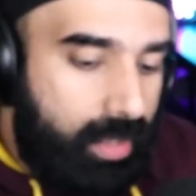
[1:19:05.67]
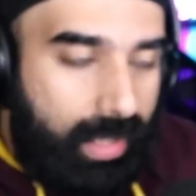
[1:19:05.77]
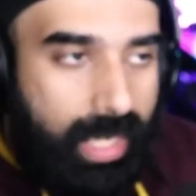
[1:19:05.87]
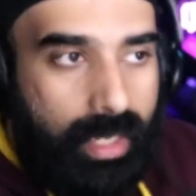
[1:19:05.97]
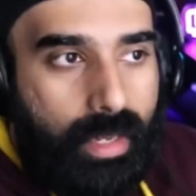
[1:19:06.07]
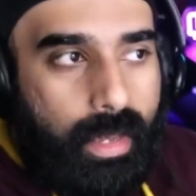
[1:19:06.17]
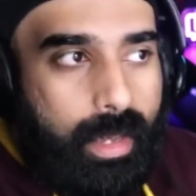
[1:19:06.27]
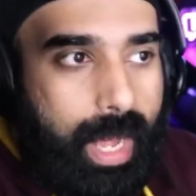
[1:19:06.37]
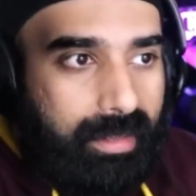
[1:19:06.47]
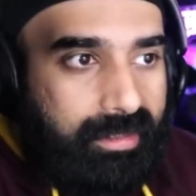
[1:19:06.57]
delayed.
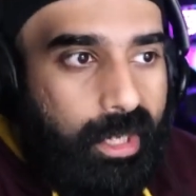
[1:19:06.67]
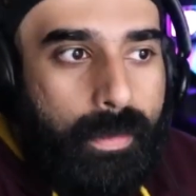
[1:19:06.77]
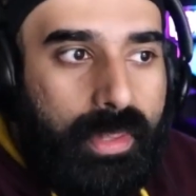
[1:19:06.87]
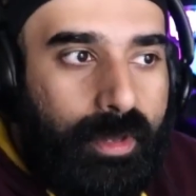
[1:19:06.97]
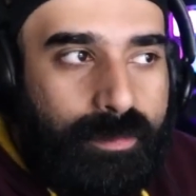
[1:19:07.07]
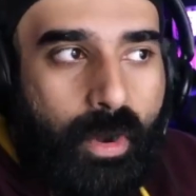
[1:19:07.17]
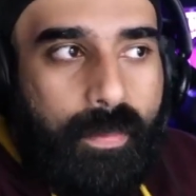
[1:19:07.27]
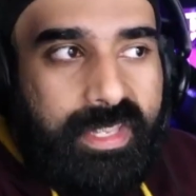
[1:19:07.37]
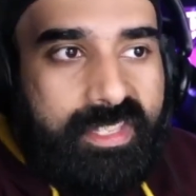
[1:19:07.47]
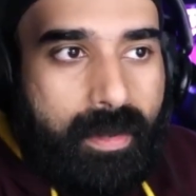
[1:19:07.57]
I'll tell you, in those
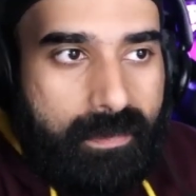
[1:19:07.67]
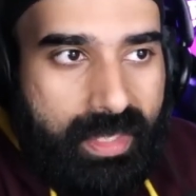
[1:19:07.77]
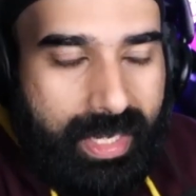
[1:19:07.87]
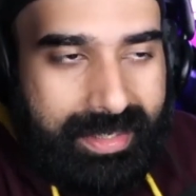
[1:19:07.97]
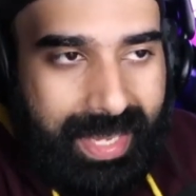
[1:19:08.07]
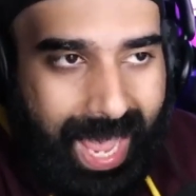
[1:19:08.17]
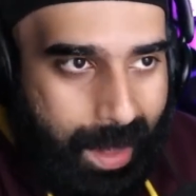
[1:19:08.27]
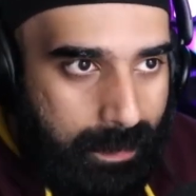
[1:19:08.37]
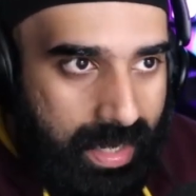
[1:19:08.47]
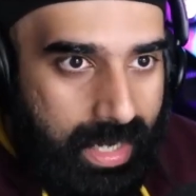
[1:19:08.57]
moments, something is
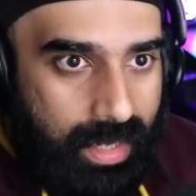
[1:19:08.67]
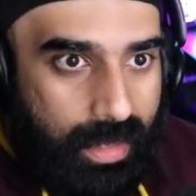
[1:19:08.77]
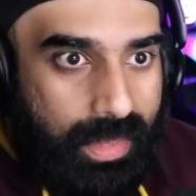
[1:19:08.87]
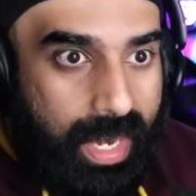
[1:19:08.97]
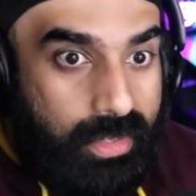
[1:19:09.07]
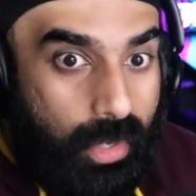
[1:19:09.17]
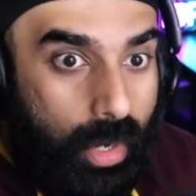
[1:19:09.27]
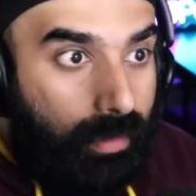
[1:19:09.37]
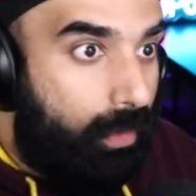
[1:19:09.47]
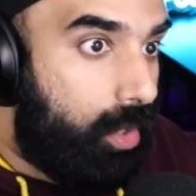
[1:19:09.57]
happening that is
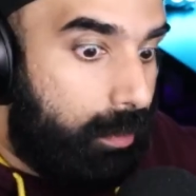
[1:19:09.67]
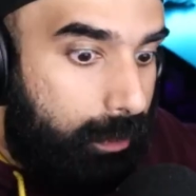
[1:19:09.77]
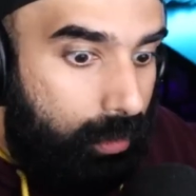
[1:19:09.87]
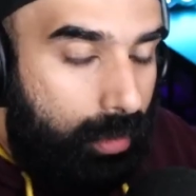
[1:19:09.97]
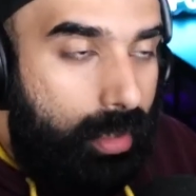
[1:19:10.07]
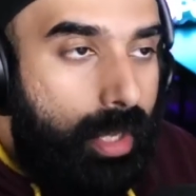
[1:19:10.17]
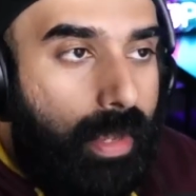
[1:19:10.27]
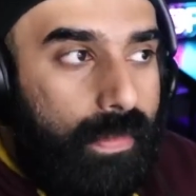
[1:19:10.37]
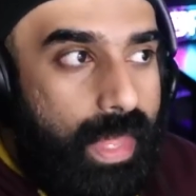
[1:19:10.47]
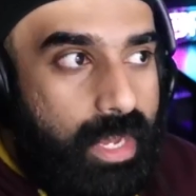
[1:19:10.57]
unavoidable,
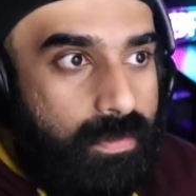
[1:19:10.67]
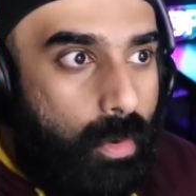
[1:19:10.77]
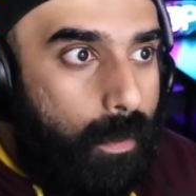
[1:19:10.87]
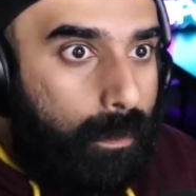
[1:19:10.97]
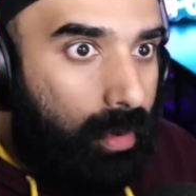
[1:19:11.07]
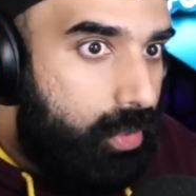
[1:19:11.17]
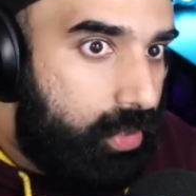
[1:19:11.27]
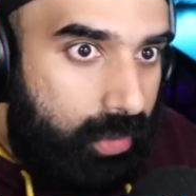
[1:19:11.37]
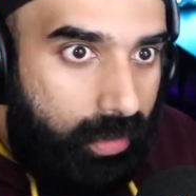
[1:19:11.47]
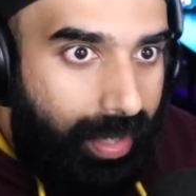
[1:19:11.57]
that is more
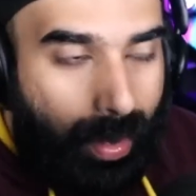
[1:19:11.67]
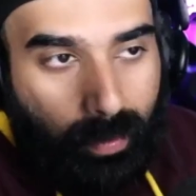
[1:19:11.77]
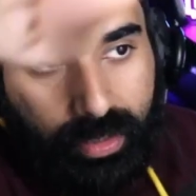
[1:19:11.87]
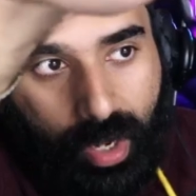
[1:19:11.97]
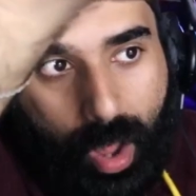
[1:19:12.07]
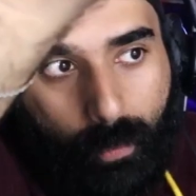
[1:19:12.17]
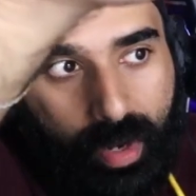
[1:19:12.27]
personal, that I would not